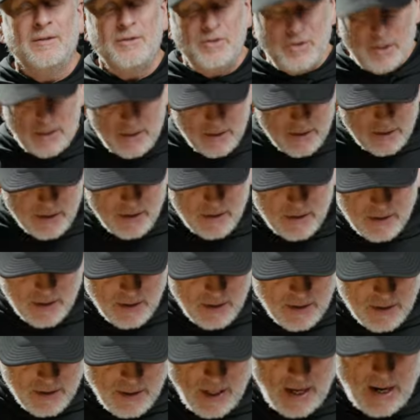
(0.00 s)

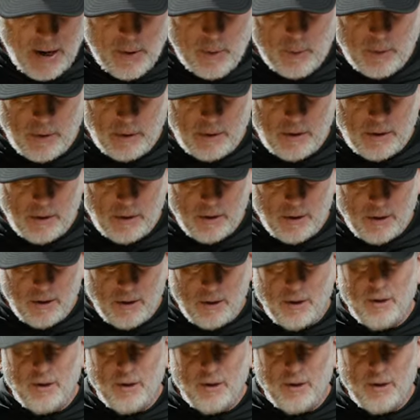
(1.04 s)
Jesus is our